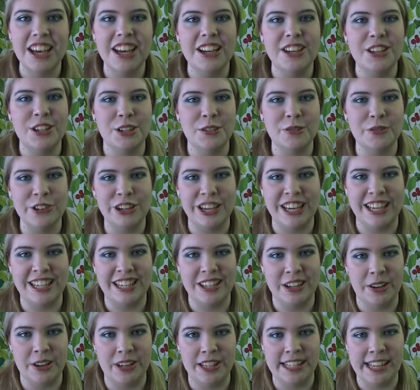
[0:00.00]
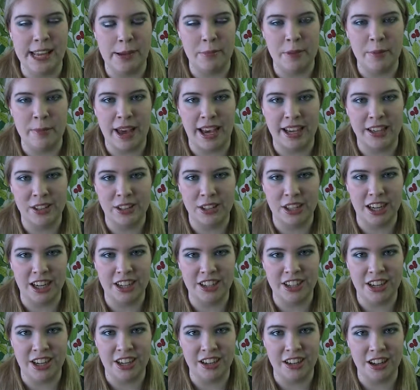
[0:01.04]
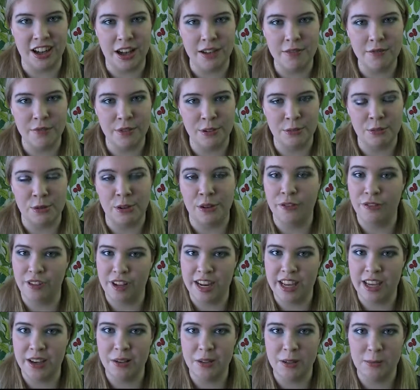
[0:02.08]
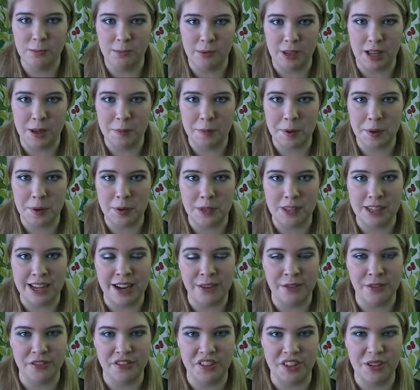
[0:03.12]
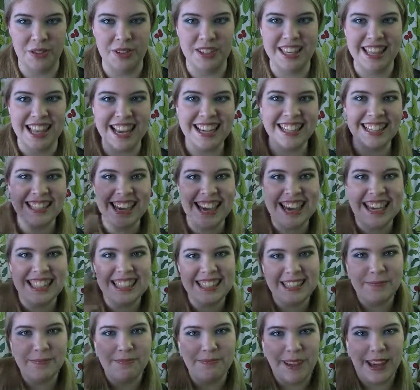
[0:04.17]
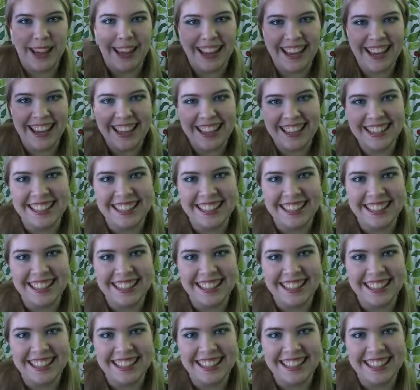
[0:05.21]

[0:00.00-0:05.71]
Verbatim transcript: Don't forget to go to sammy baxter art dot com for more videos, blog posts, and reviews. Thanks, guys. Bye!